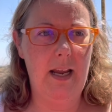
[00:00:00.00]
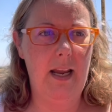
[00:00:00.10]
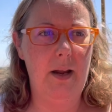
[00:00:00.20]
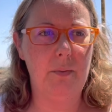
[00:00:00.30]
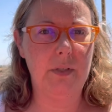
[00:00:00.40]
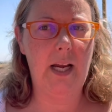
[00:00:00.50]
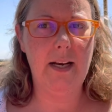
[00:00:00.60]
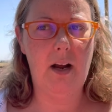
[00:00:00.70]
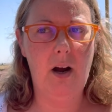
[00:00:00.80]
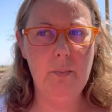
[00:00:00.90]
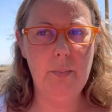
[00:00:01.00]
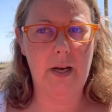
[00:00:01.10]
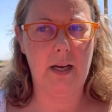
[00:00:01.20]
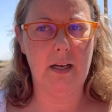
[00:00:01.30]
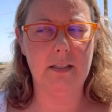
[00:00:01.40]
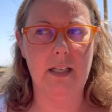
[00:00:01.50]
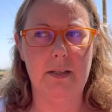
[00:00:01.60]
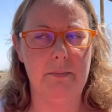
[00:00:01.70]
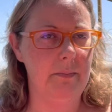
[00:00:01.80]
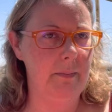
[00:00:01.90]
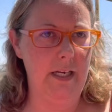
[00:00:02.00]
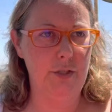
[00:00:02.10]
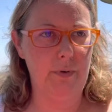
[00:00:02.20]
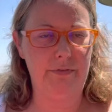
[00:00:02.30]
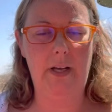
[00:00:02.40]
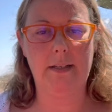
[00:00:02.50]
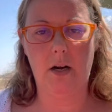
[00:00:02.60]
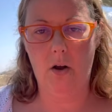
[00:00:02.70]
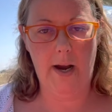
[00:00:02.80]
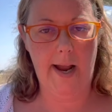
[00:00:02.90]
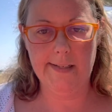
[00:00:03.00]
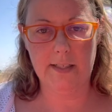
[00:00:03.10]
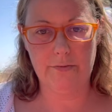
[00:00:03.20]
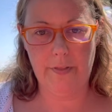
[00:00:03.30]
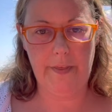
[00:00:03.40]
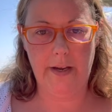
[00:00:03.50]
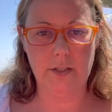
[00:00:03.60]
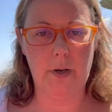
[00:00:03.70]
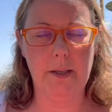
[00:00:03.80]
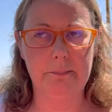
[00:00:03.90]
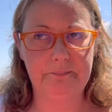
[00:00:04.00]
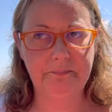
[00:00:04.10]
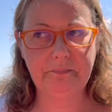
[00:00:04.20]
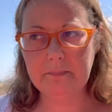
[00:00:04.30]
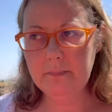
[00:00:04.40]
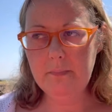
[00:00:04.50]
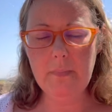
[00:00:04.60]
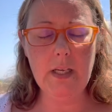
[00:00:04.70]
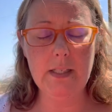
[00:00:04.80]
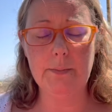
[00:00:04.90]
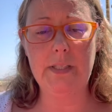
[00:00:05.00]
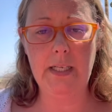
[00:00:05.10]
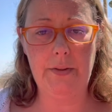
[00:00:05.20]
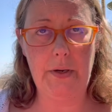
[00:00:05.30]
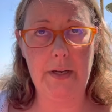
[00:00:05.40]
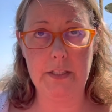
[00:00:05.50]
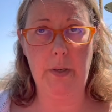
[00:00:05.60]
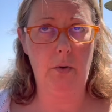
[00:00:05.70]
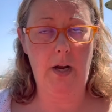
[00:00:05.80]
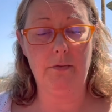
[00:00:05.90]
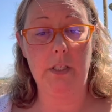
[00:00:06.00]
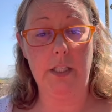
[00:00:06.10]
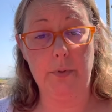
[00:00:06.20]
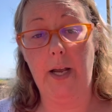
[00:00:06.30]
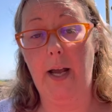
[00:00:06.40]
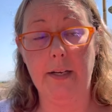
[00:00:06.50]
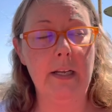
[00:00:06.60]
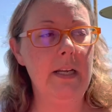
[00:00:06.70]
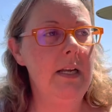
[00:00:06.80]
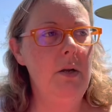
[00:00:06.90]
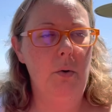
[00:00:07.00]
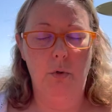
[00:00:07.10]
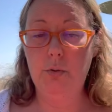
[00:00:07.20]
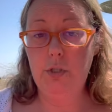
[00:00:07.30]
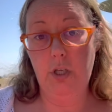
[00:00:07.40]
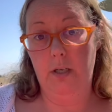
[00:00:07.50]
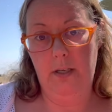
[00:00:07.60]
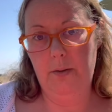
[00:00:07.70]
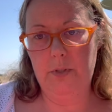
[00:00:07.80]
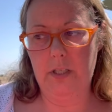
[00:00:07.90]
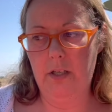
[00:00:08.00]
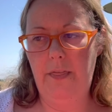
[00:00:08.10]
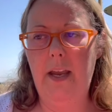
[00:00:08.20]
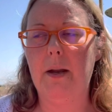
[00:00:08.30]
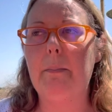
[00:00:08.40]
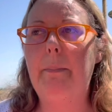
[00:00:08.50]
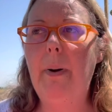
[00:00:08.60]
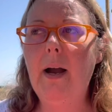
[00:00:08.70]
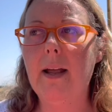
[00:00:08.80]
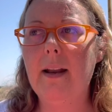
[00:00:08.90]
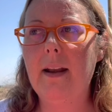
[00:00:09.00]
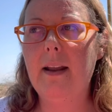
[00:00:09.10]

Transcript: it was kind of heartbreaking because it makes you reflect on all kinds of different things, right? Because I'm sitting out there, I had this big old conversation with God, which was good and it was a good thing. But